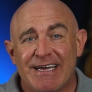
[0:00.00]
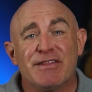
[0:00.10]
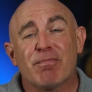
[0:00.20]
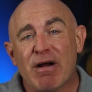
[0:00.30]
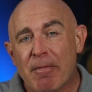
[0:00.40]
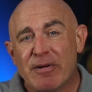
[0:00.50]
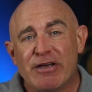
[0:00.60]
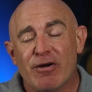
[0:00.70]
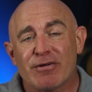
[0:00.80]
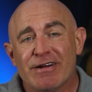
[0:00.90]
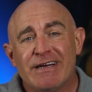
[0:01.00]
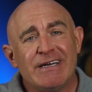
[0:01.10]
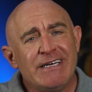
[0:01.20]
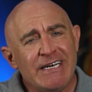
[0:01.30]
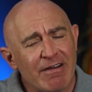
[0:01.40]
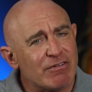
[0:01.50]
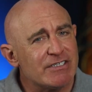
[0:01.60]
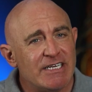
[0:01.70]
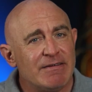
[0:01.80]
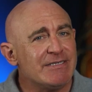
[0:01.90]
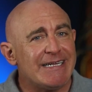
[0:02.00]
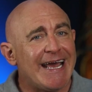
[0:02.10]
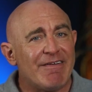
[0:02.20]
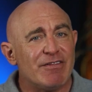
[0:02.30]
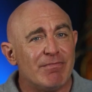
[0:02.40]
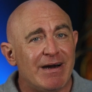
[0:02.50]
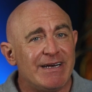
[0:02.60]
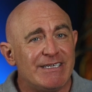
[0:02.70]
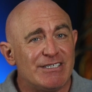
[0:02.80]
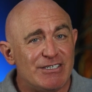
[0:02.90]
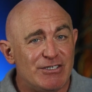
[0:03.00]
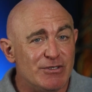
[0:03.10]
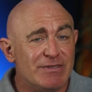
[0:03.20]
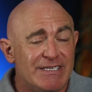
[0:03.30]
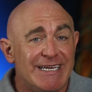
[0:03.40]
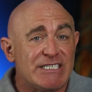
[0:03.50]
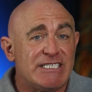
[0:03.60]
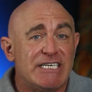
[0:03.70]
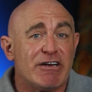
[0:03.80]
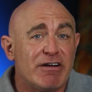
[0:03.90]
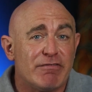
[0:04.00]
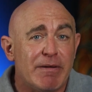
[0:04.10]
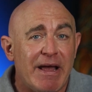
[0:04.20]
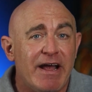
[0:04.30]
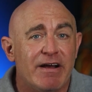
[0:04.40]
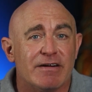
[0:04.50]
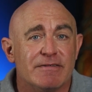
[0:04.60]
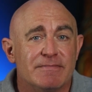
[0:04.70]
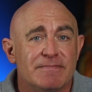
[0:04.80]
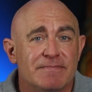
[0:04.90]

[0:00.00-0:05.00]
and the property owner never seems to have the money to do the necessary repair.